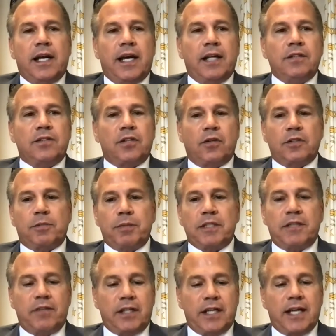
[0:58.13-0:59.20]
And so
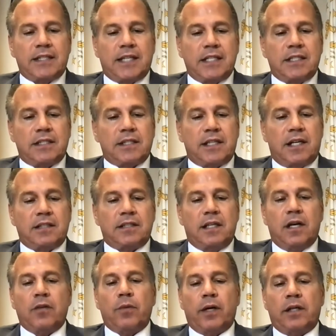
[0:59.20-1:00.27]
specifically, as I discussed,
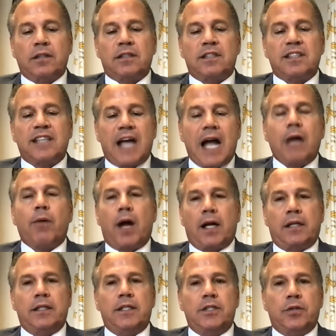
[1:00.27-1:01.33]
gun rails
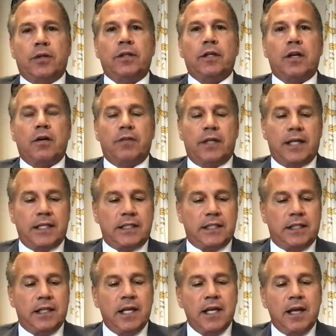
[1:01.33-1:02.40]
skyrocketed during the
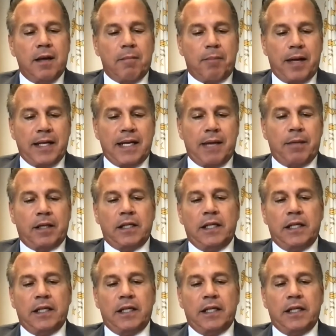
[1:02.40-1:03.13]
COVID-19 pandemic.